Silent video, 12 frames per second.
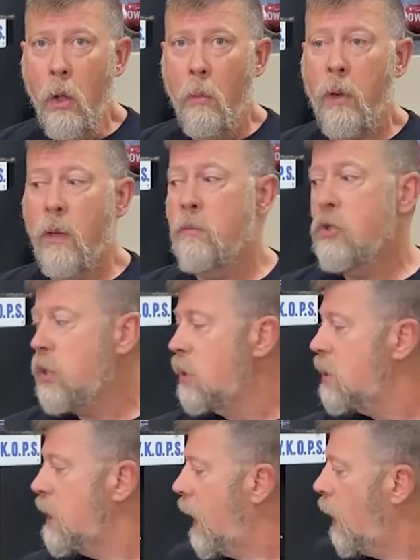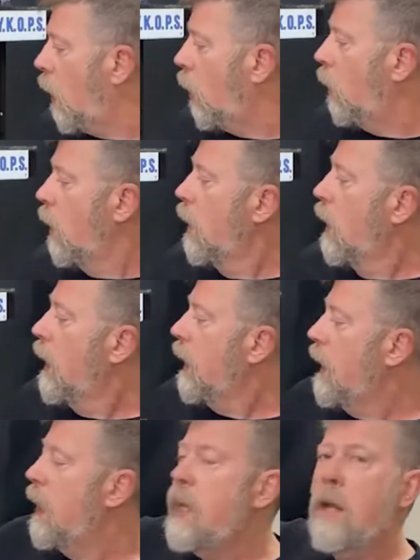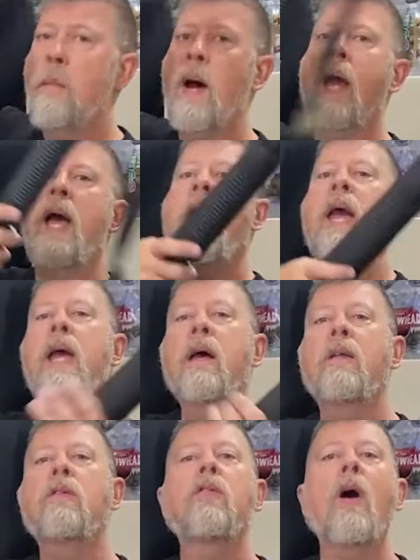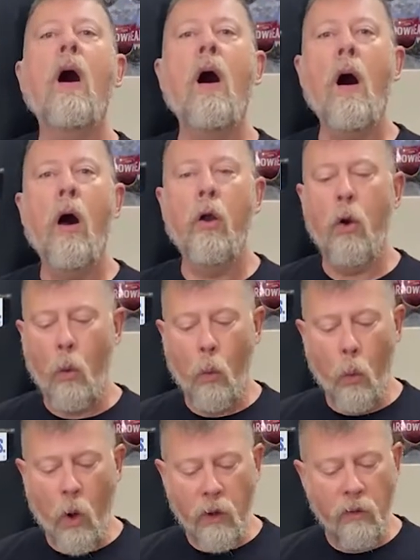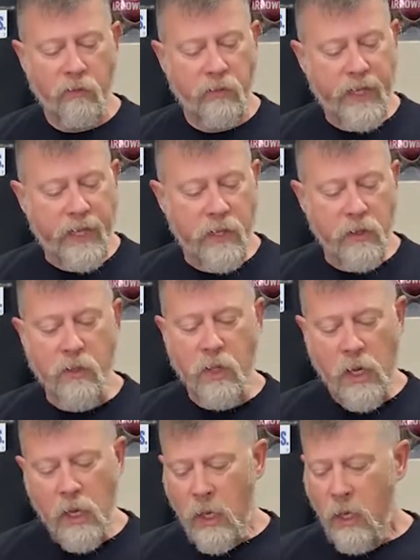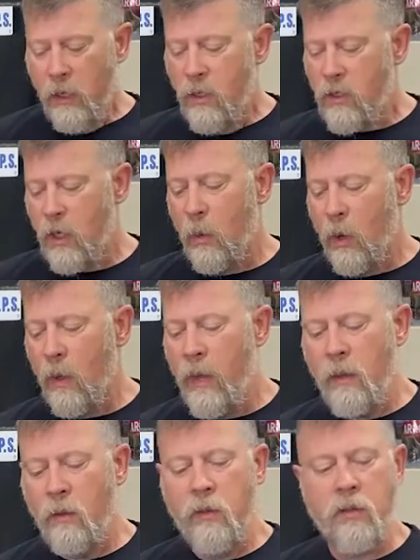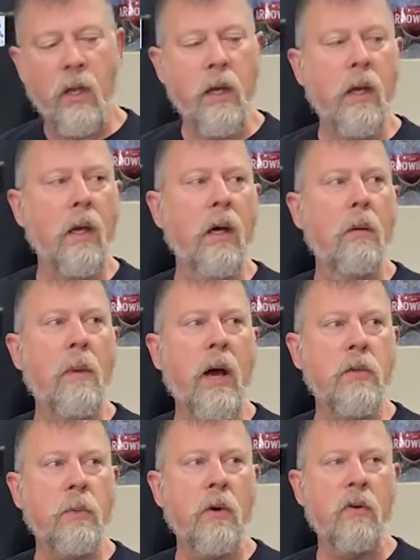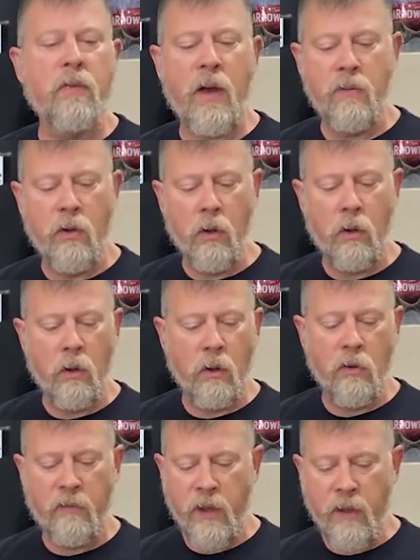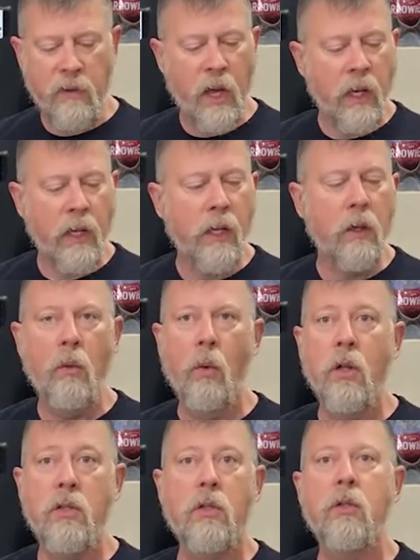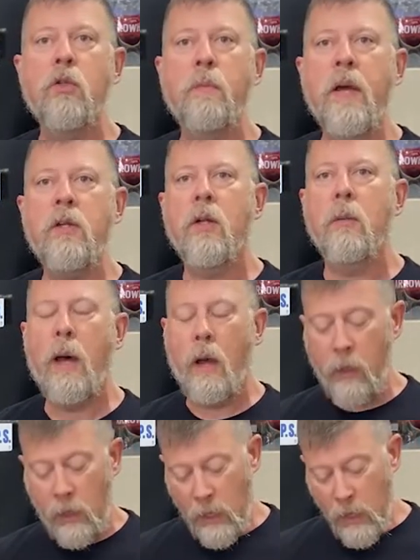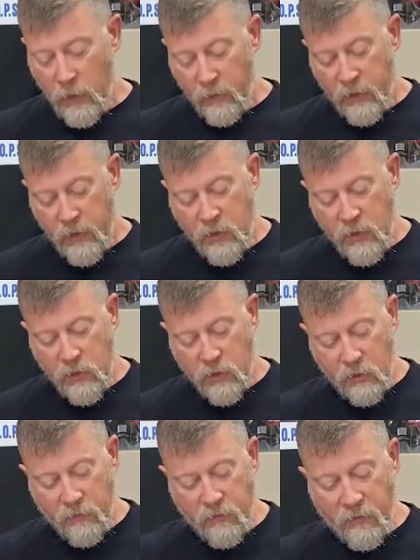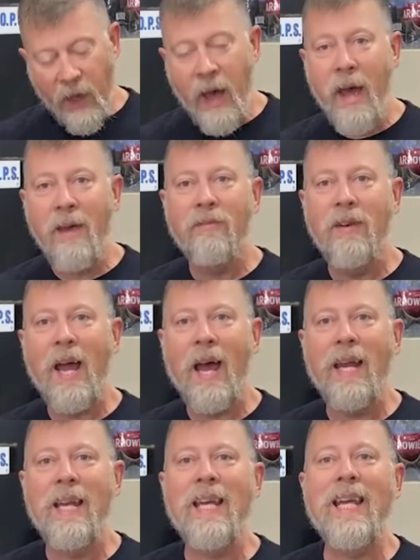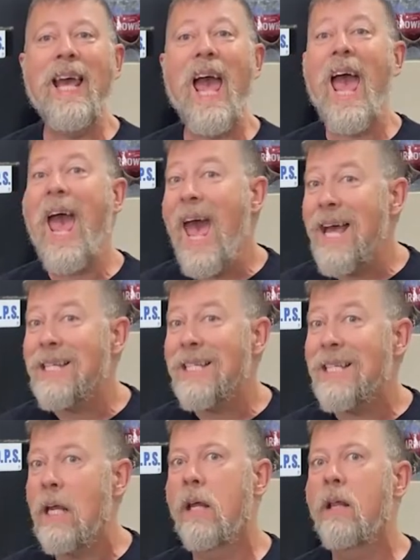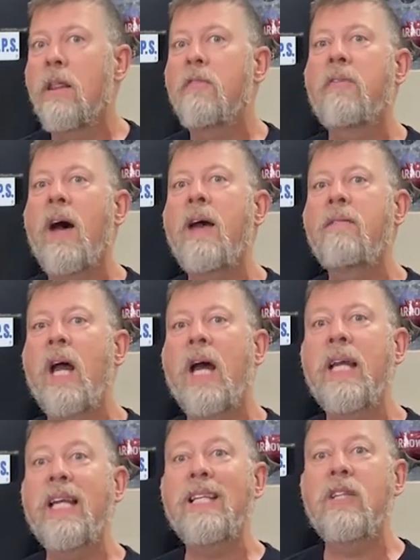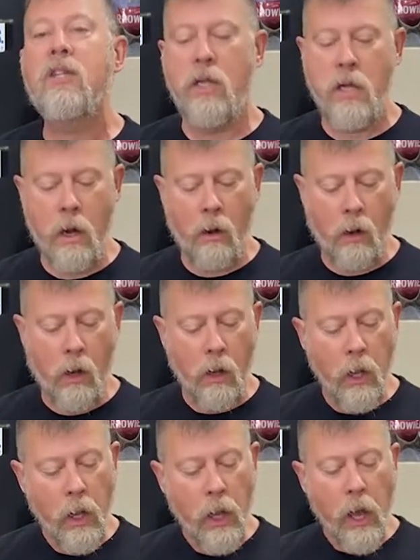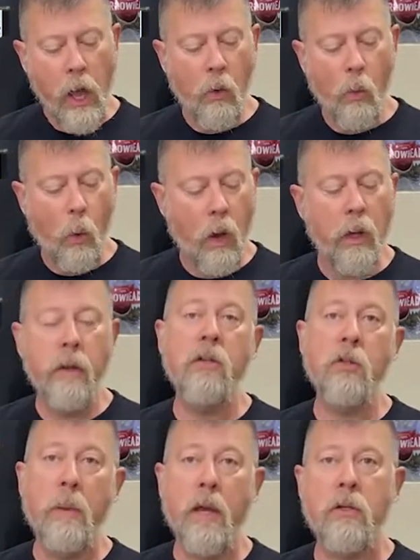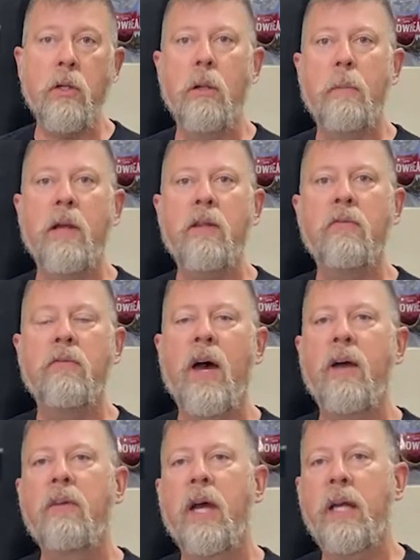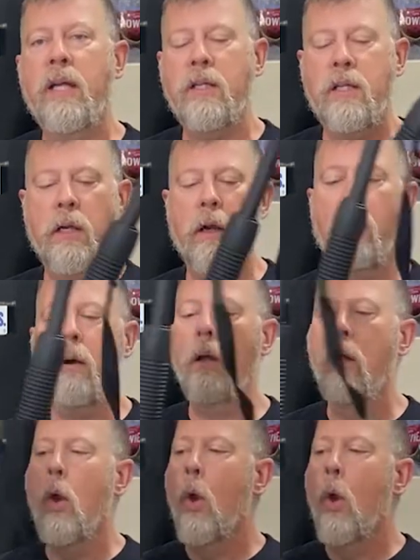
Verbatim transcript: but I'm just now getting my hands on one of these. You say, well, that looks like a Mossberg 500 or a 590. What's so special about it? This is the 590S, the 590 Sierra. And what is special about the 590 Sierra?